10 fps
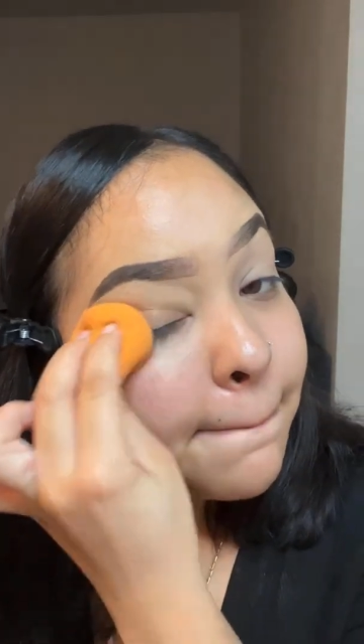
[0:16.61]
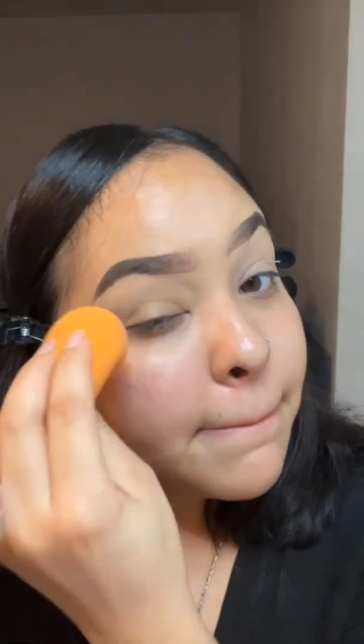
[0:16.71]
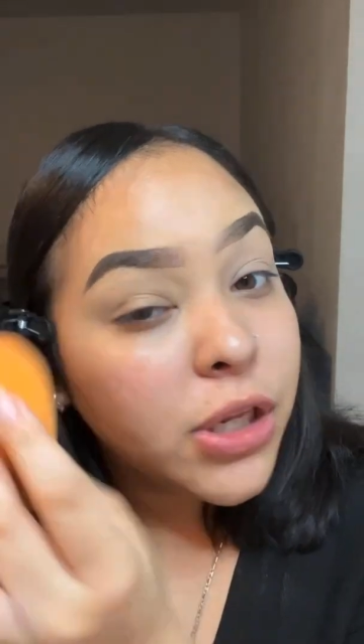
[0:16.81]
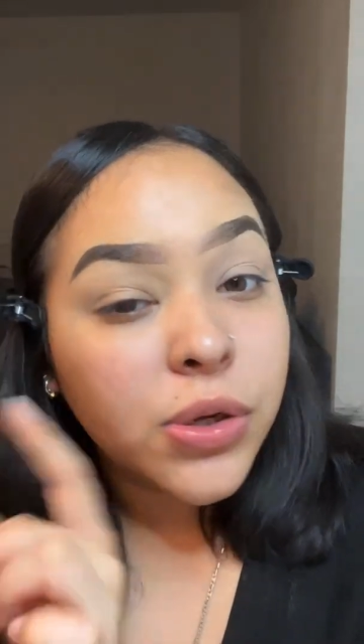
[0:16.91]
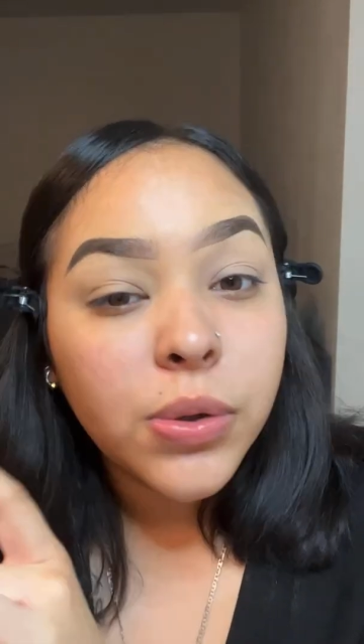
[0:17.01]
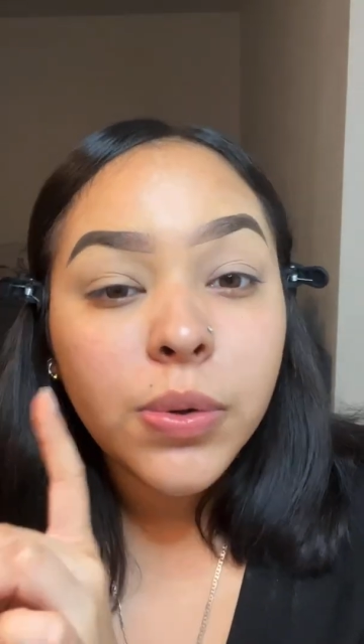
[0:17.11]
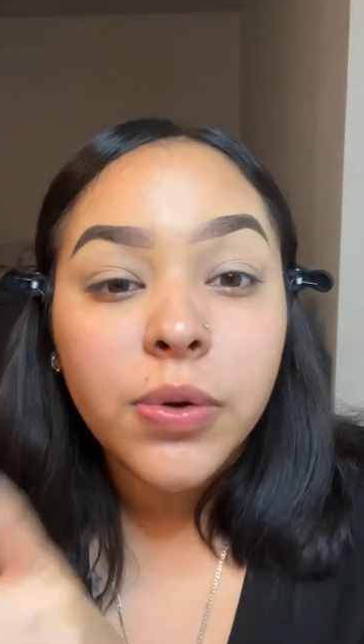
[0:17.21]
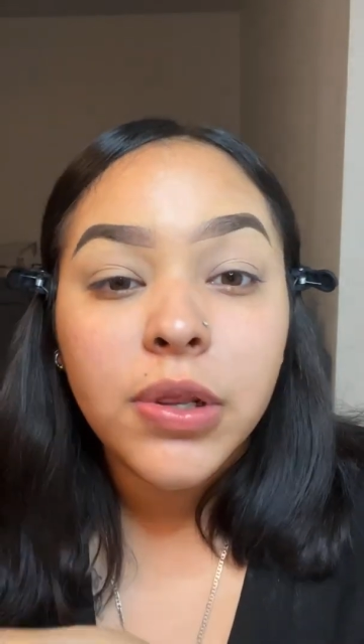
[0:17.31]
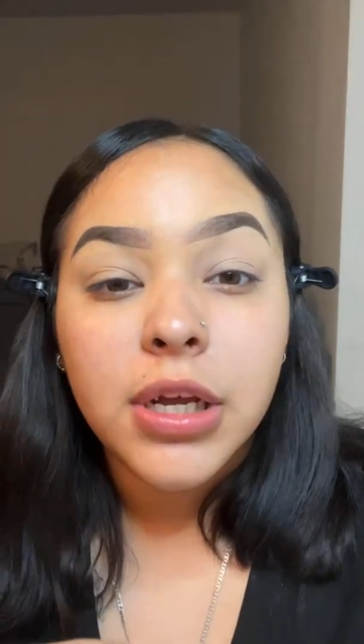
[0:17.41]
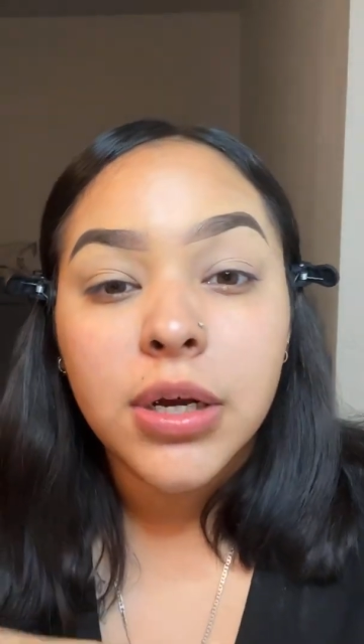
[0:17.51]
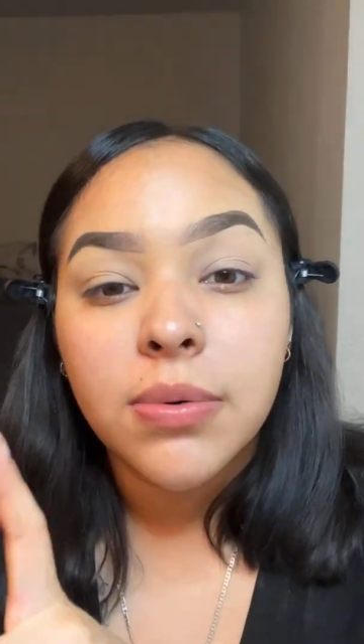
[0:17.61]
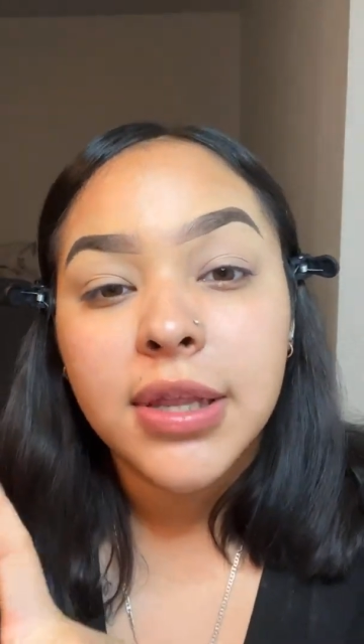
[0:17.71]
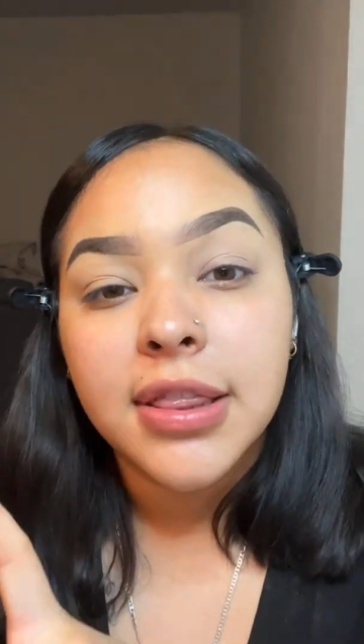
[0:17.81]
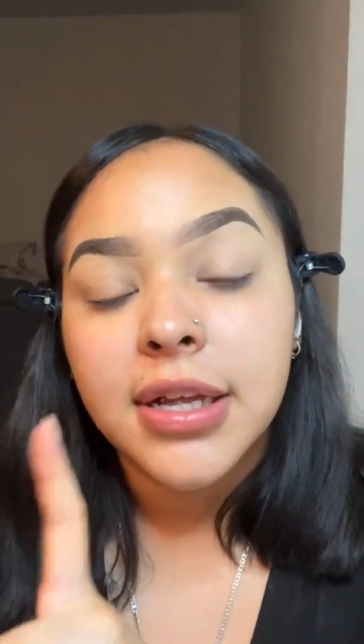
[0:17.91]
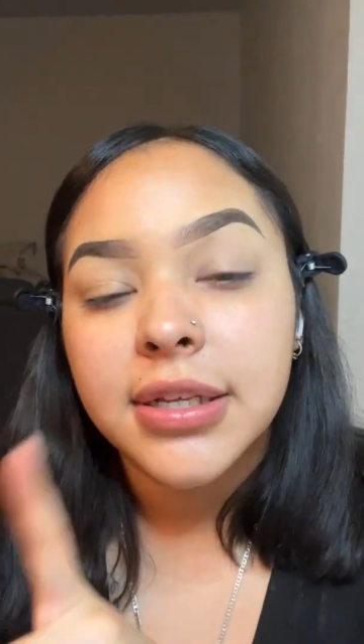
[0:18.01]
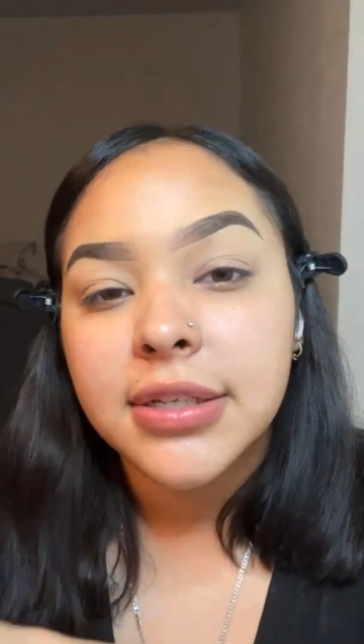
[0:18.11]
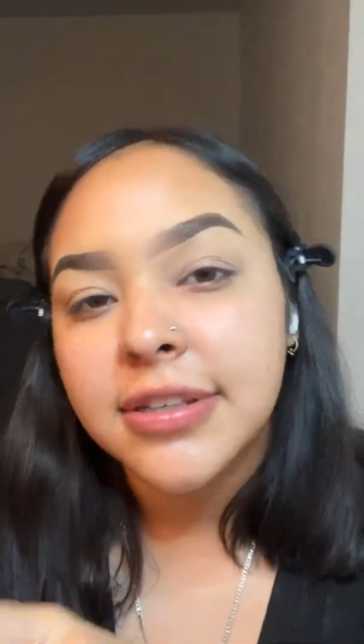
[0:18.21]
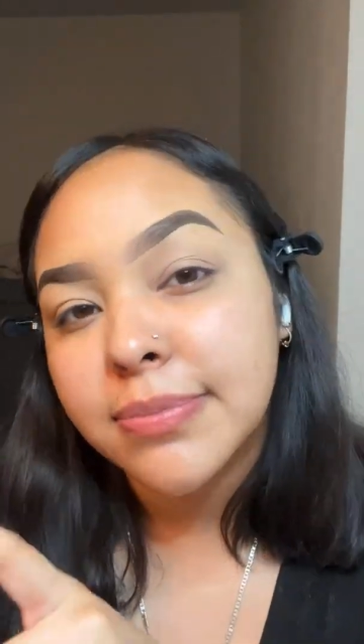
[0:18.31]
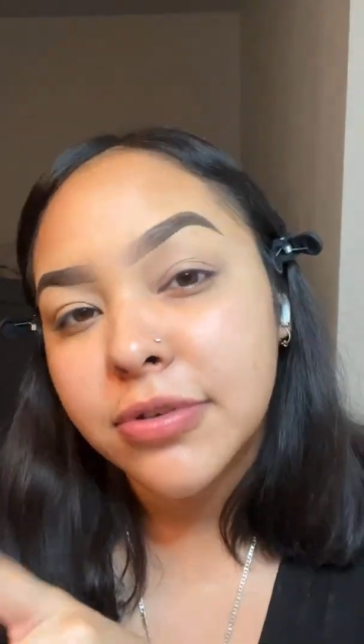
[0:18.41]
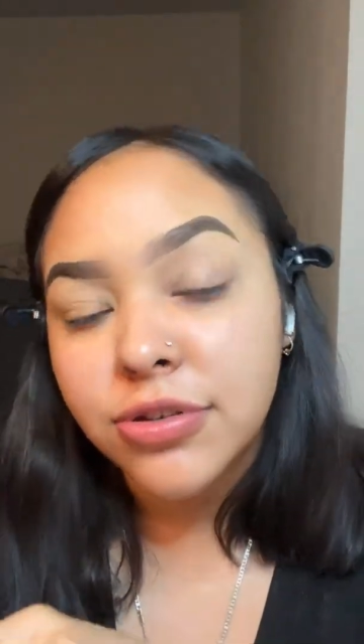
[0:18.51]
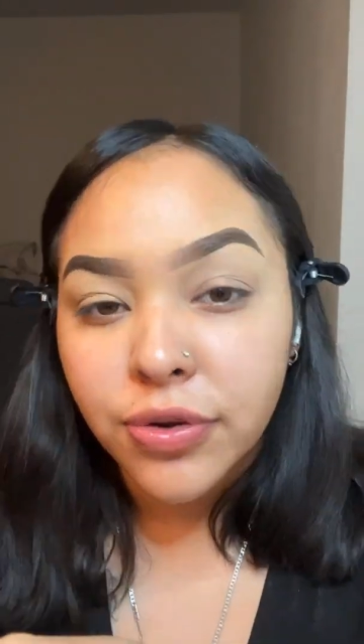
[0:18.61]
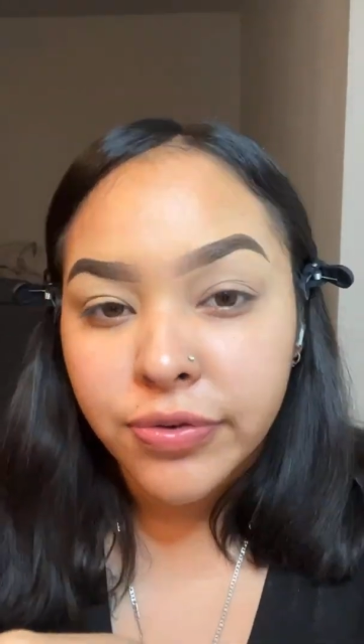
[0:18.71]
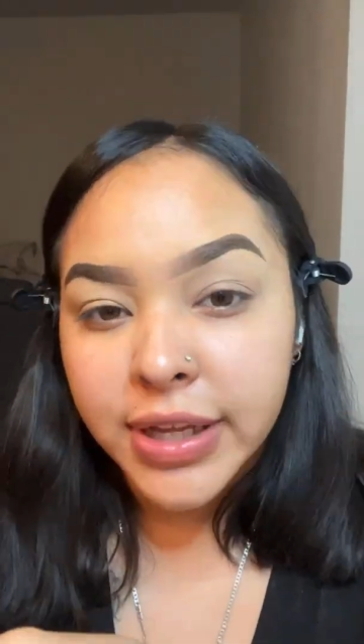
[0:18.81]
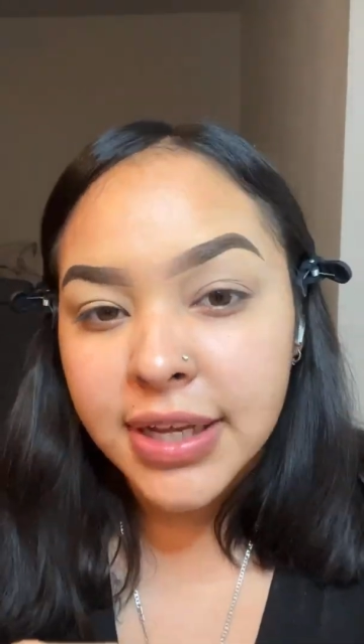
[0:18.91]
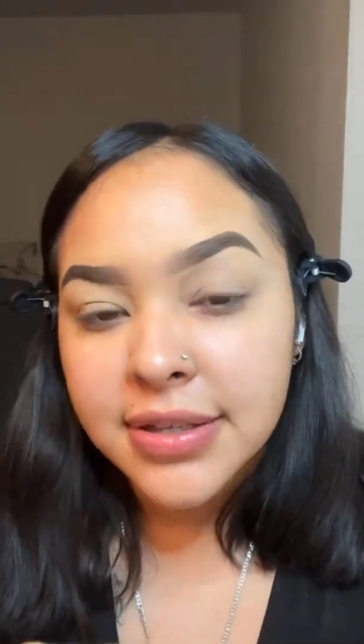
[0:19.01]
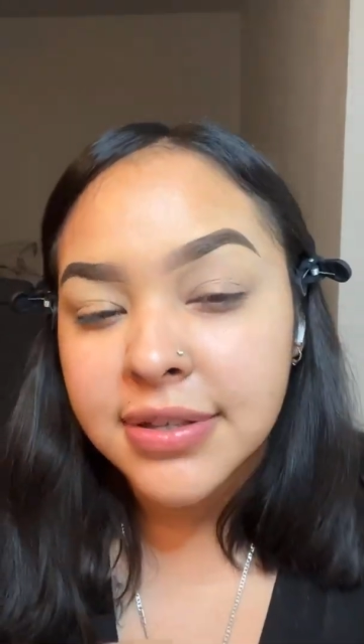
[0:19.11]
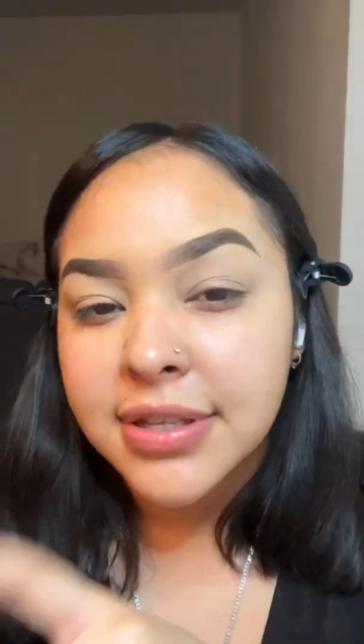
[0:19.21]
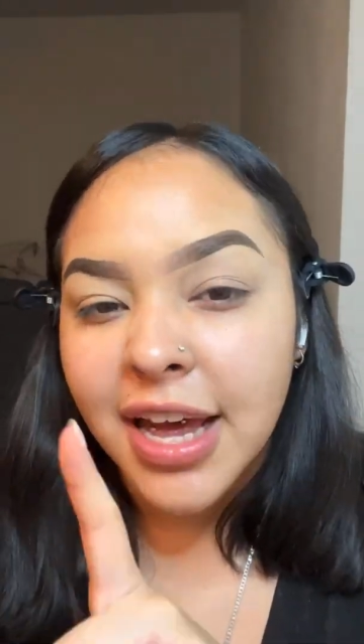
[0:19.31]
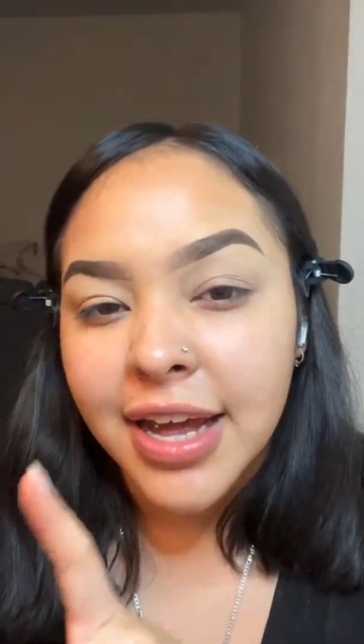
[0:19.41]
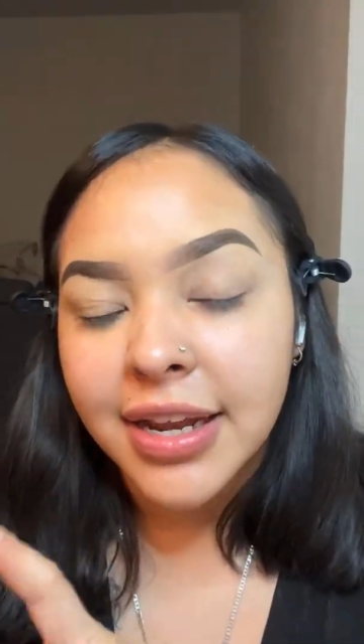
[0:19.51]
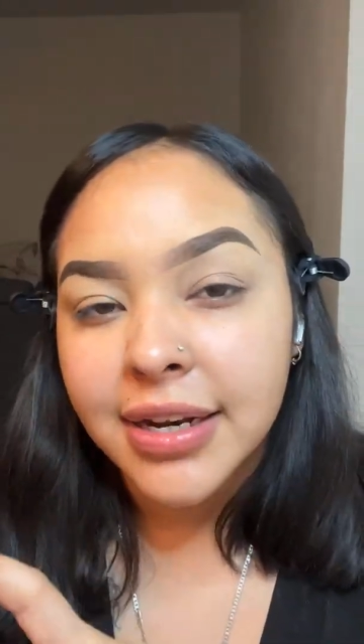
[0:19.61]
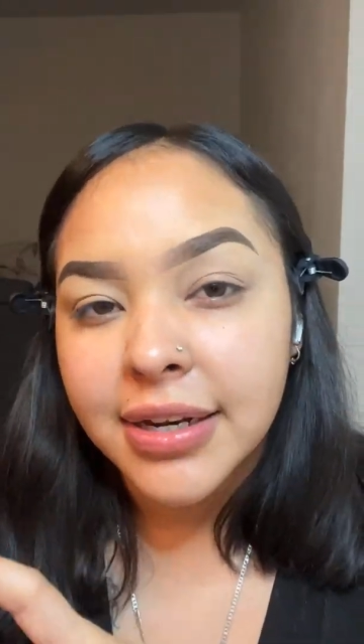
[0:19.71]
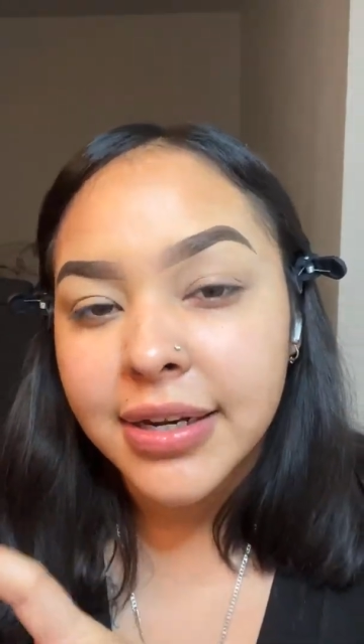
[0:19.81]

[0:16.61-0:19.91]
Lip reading: blue look with some snowflakes, and